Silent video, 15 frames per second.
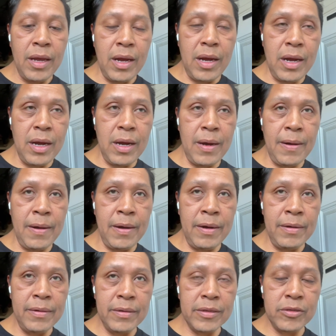uh,
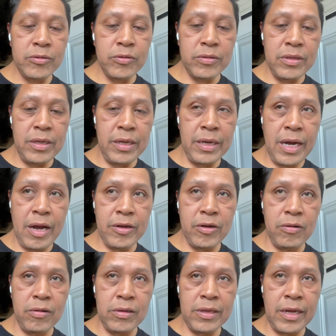to the, how you
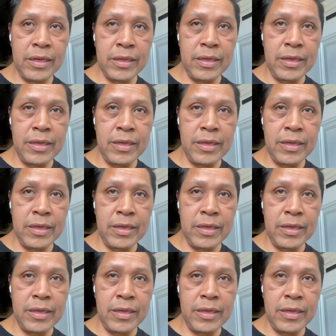call that,